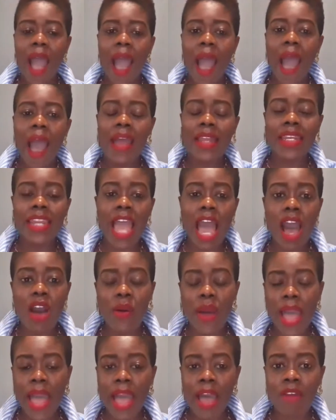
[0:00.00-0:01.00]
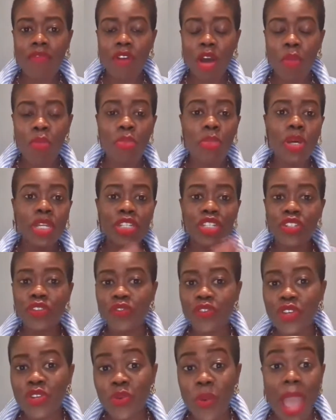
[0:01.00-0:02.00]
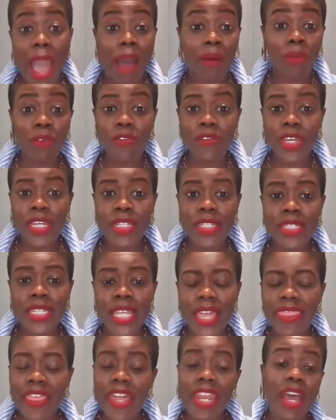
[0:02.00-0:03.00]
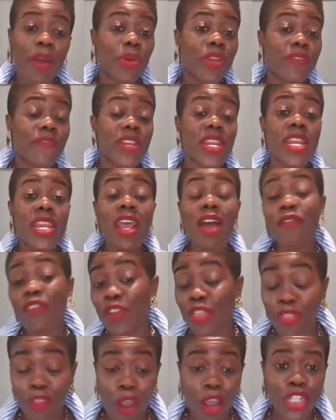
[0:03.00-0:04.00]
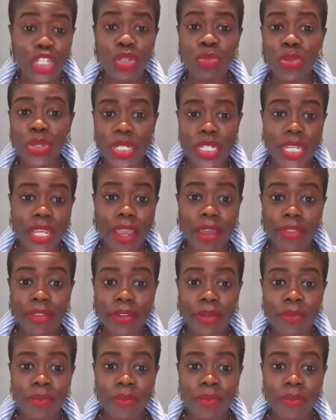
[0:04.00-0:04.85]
I now have a bunch of new outfits that I would have never thought to put together.